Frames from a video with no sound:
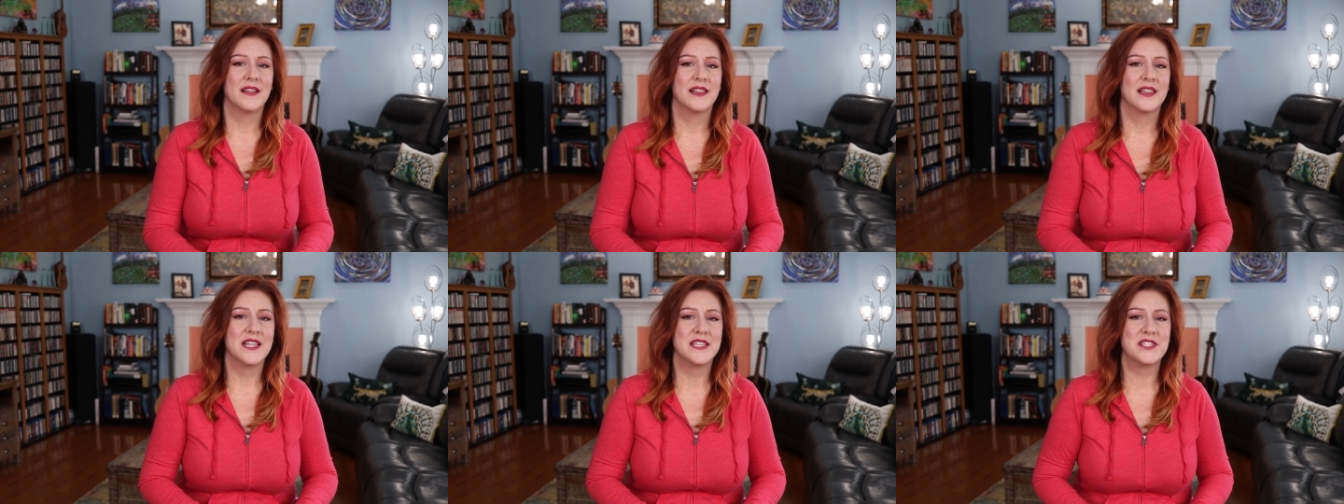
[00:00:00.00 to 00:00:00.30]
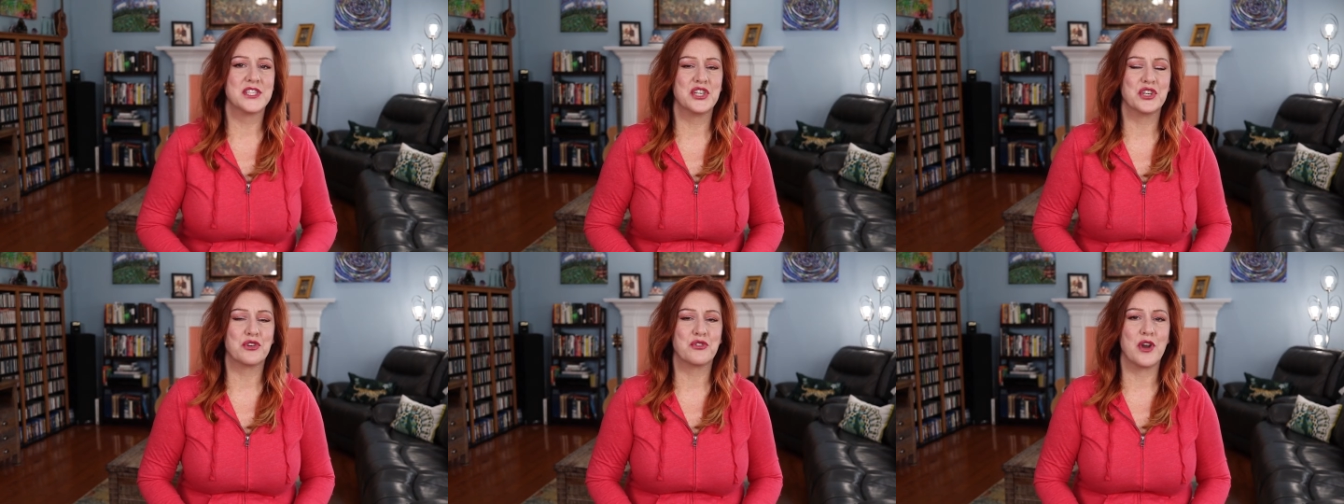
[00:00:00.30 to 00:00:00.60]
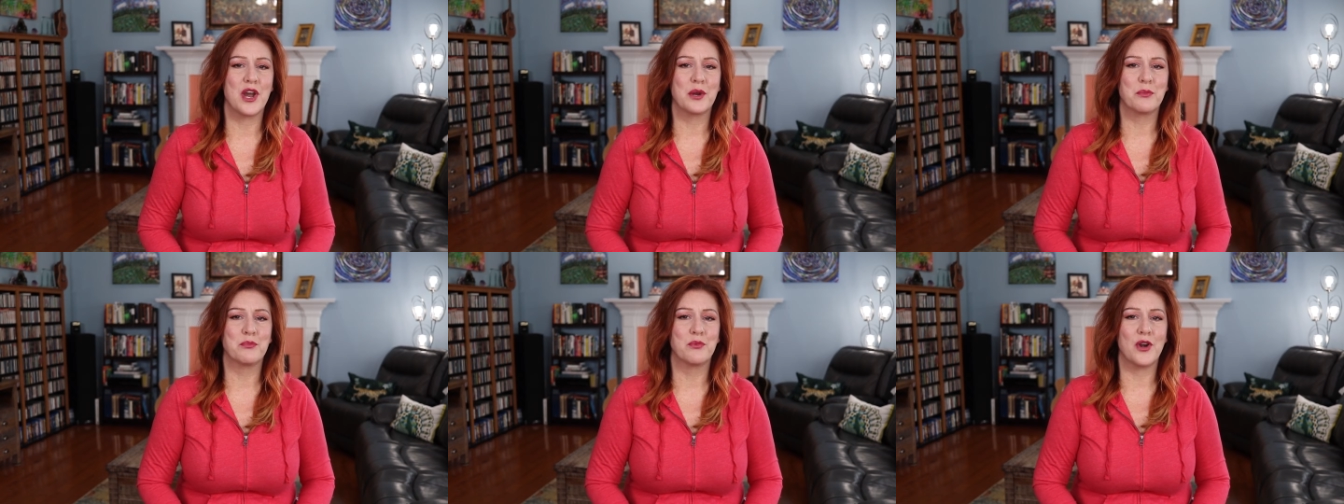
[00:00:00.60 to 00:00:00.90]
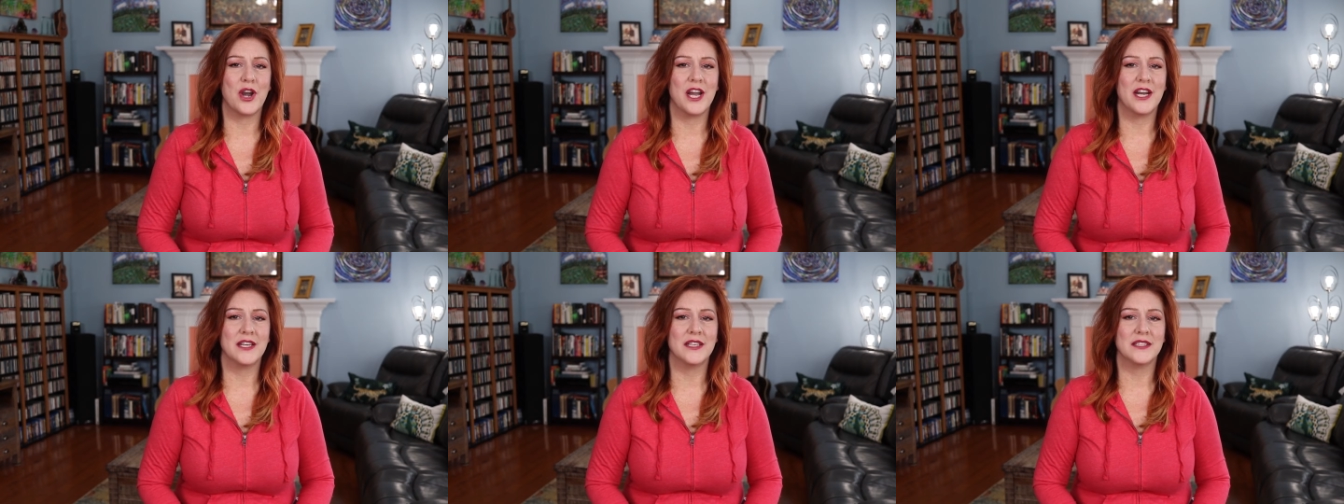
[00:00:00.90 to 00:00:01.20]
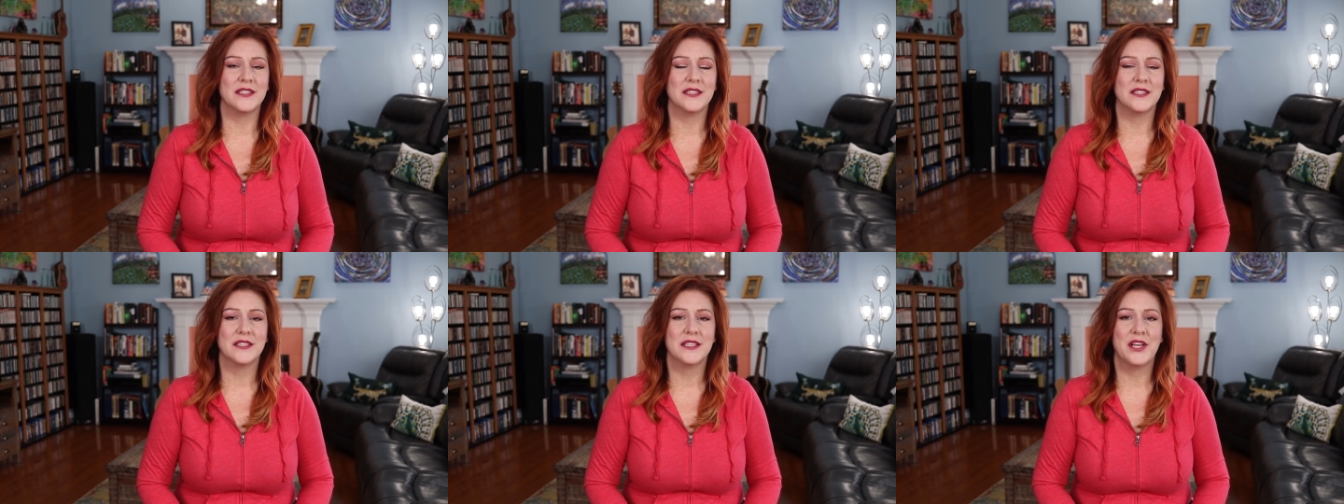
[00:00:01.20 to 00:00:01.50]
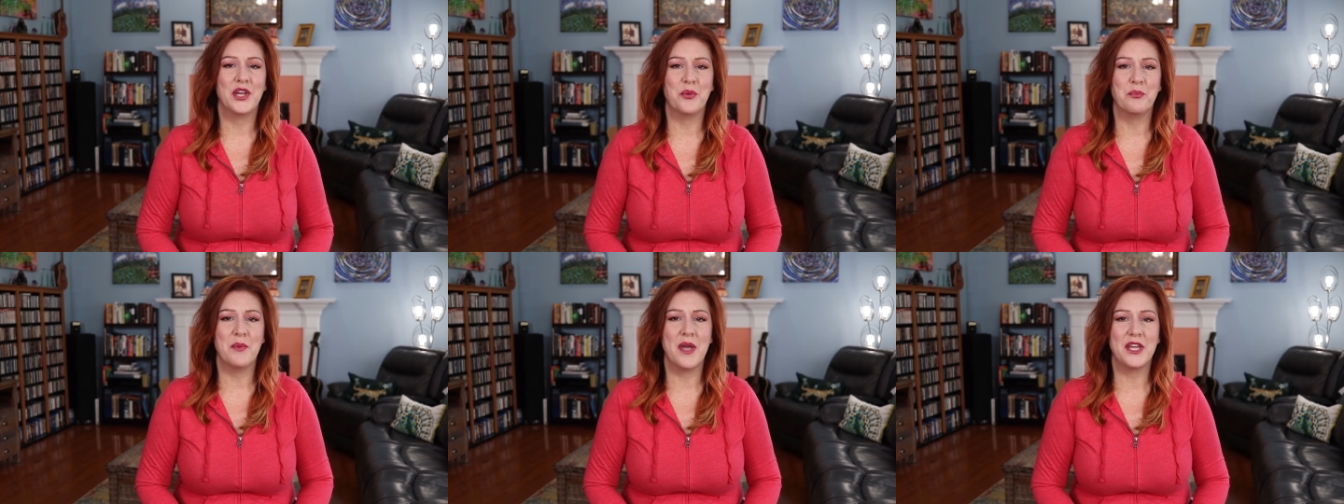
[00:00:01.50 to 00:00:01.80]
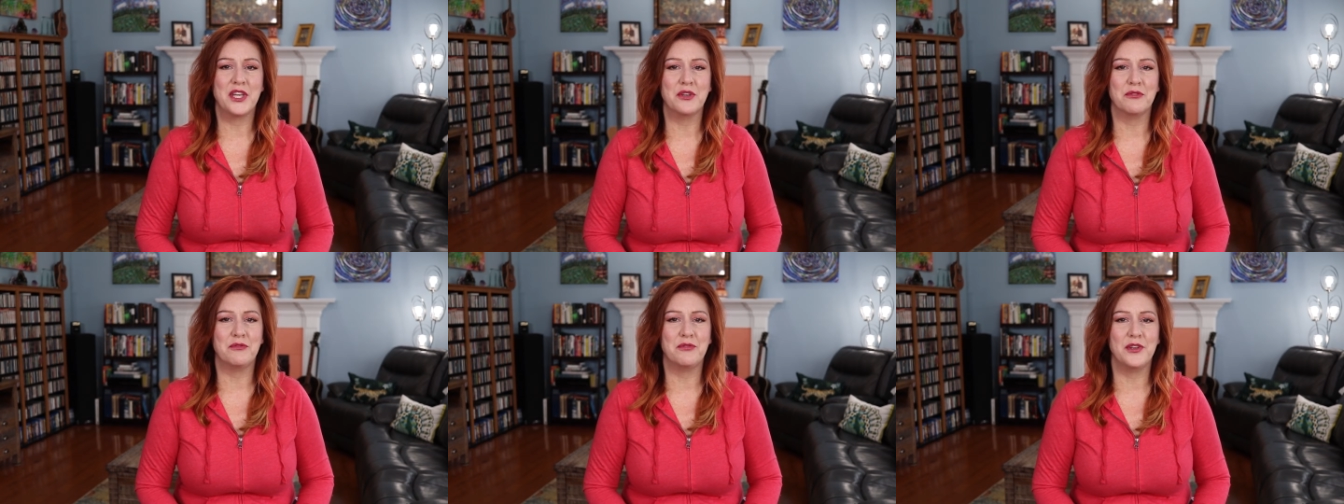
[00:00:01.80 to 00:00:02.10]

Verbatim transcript: Listen to Gregg Braden. He'll make you